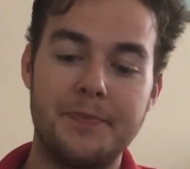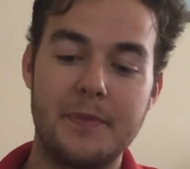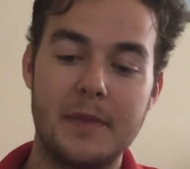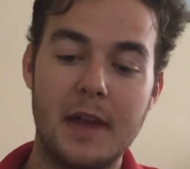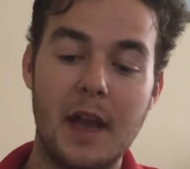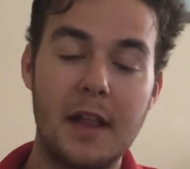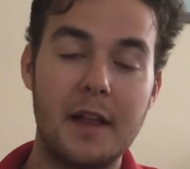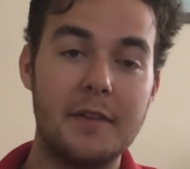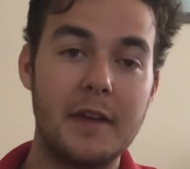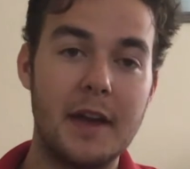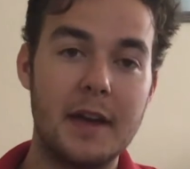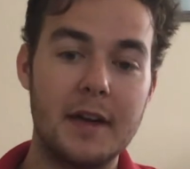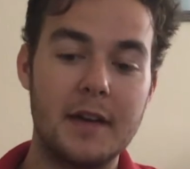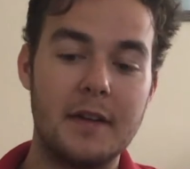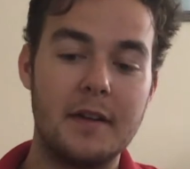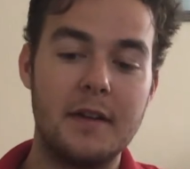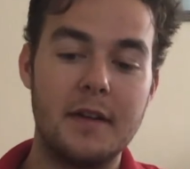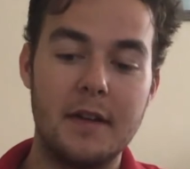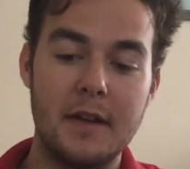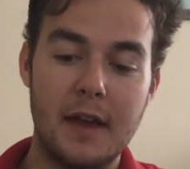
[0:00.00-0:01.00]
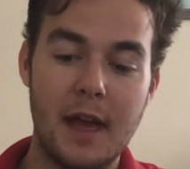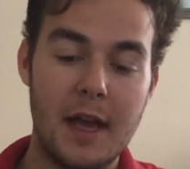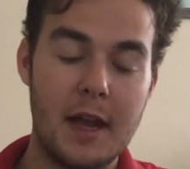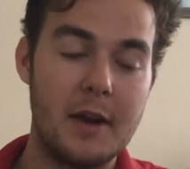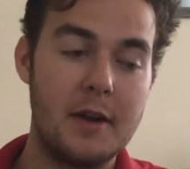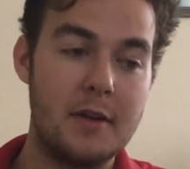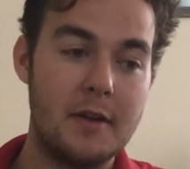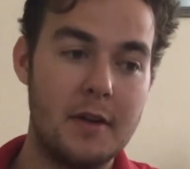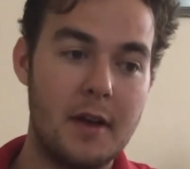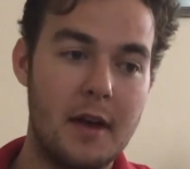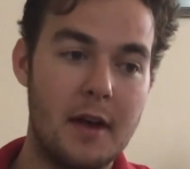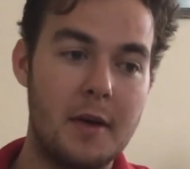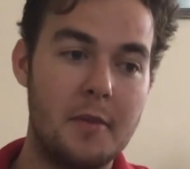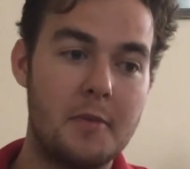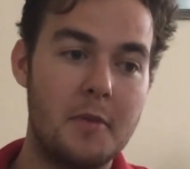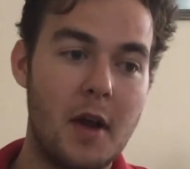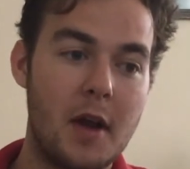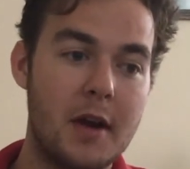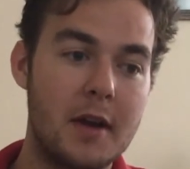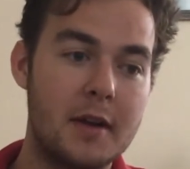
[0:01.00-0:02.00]
elevator, and
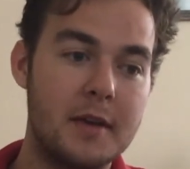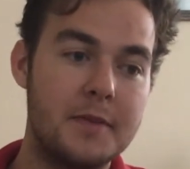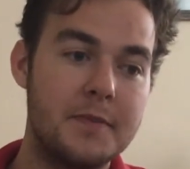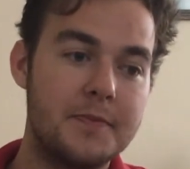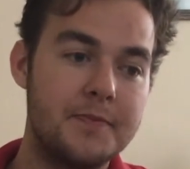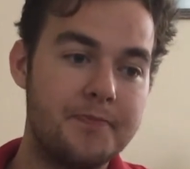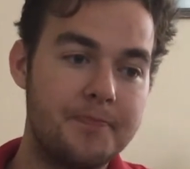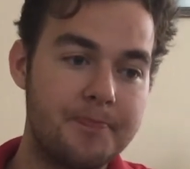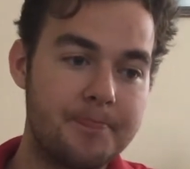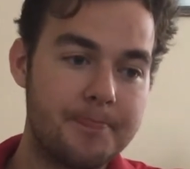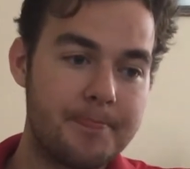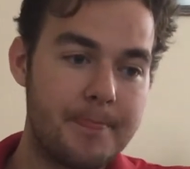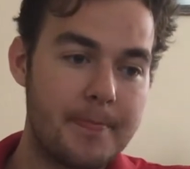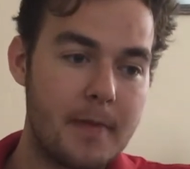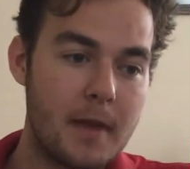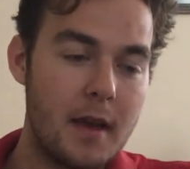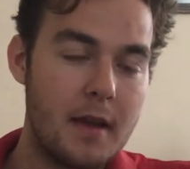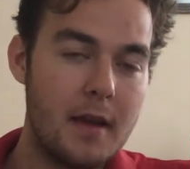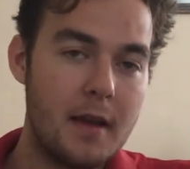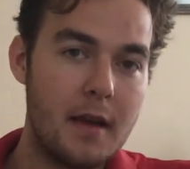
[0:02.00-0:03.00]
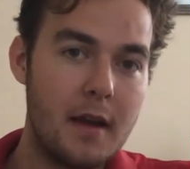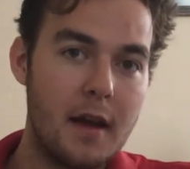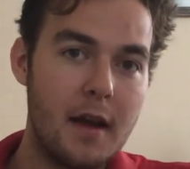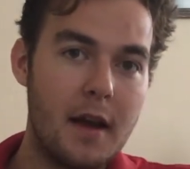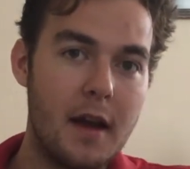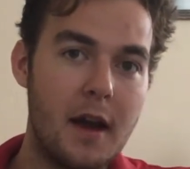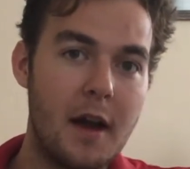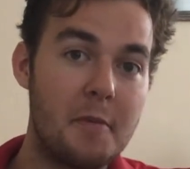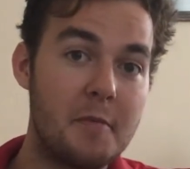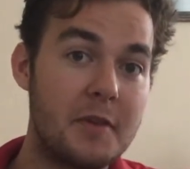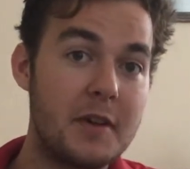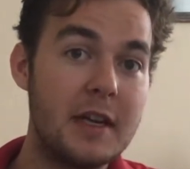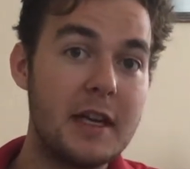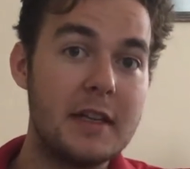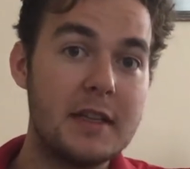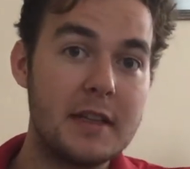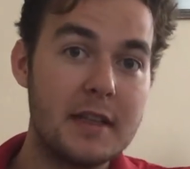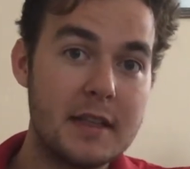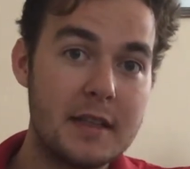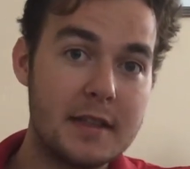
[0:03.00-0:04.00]
rudder. For each
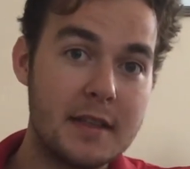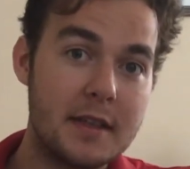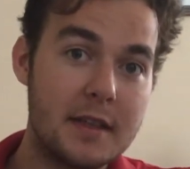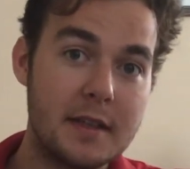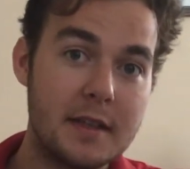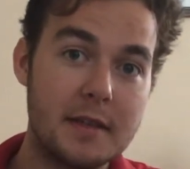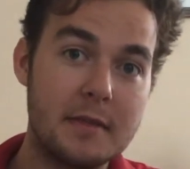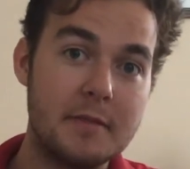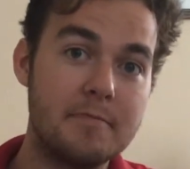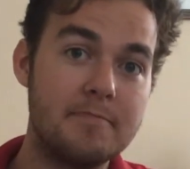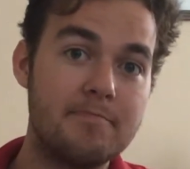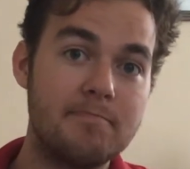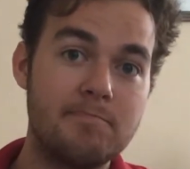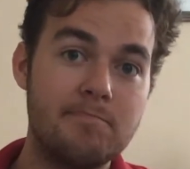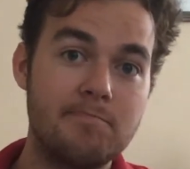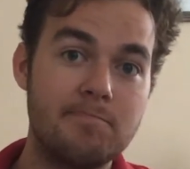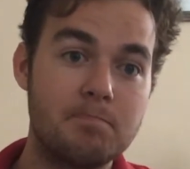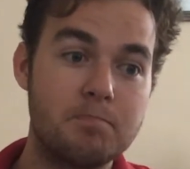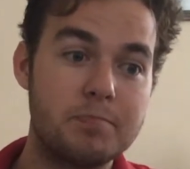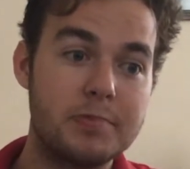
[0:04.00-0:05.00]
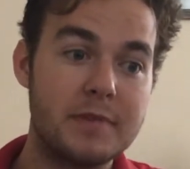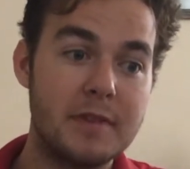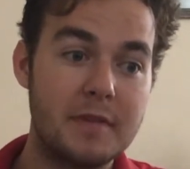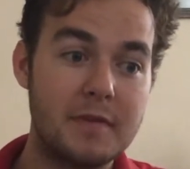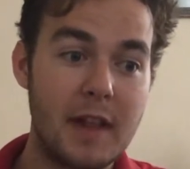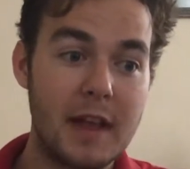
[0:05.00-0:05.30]
of these flight